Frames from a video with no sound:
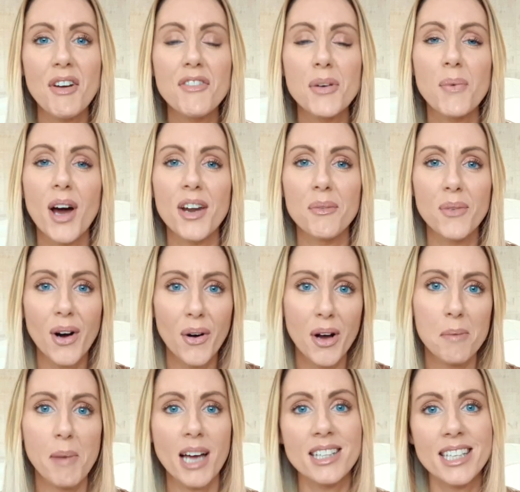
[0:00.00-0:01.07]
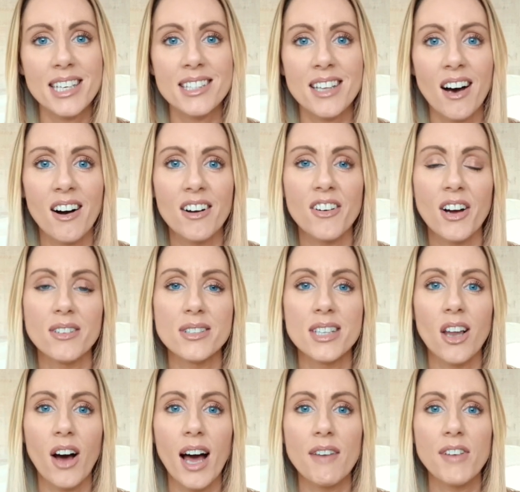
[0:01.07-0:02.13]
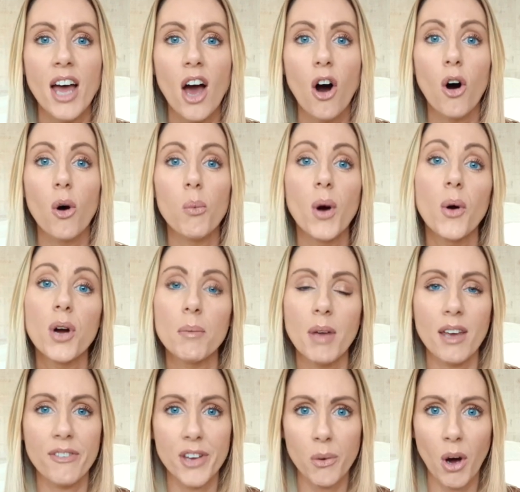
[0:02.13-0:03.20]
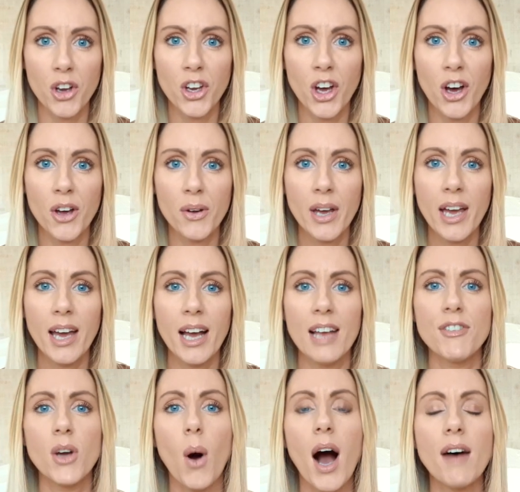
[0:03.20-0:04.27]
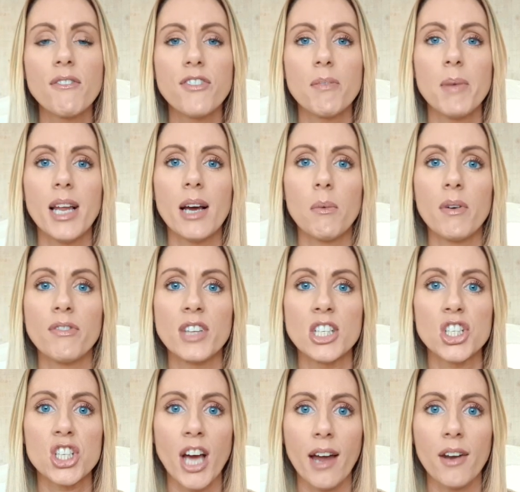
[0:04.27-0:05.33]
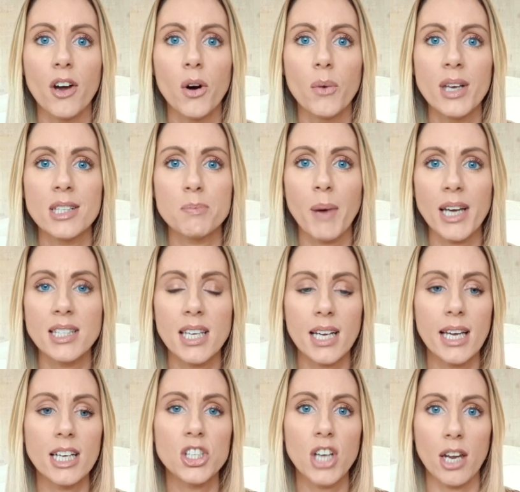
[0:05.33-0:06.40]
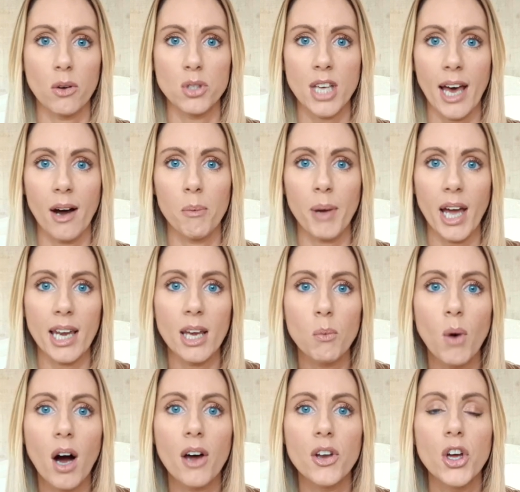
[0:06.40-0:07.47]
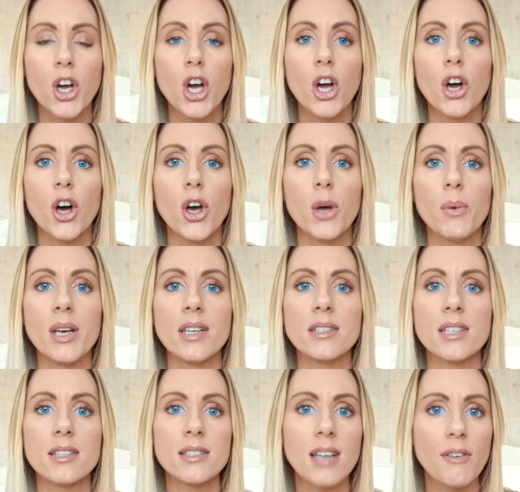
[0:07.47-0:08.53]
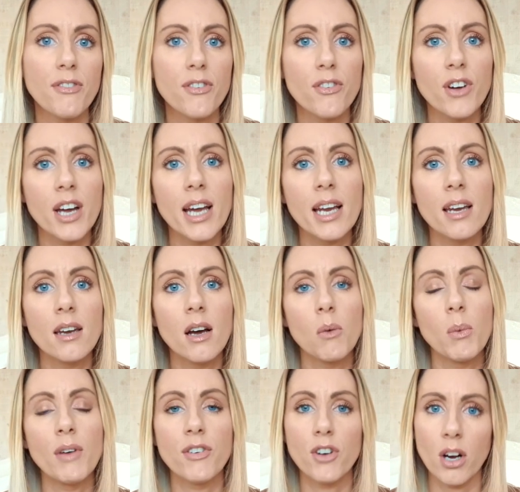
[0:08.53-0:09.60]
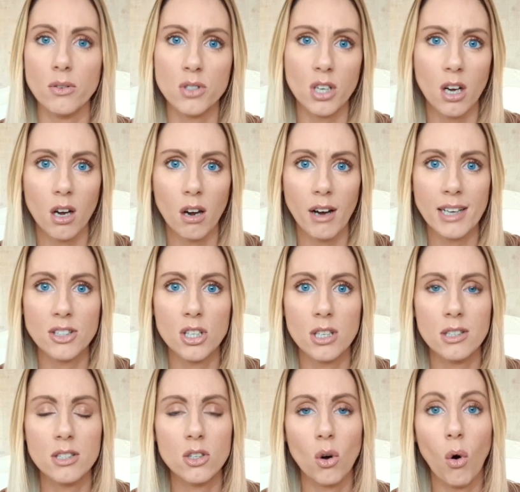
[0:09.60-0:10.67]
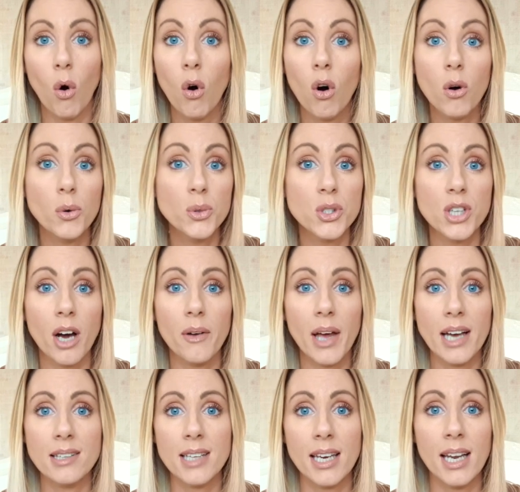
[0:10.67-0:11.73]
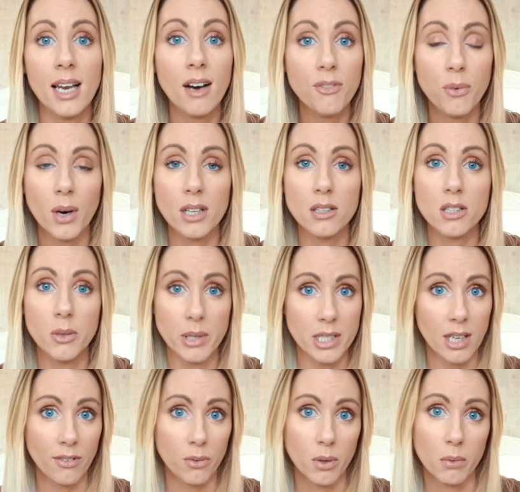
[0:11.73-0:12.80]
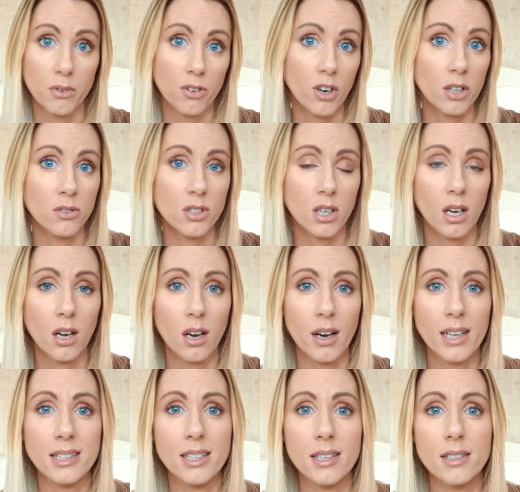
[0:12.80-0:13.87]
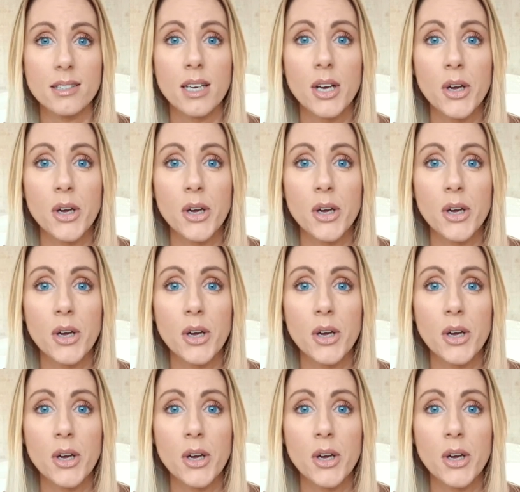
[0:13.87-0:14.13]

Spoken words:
everyone and welcome back to It's a Hard Crohn's Life, or welcome if you are new. If you're unfamiliar with this channel, it's basically a channel to help anyone who is suffering with Crohn's and colitis, or also has any loved ones who is suffering with Crohn's and colitis.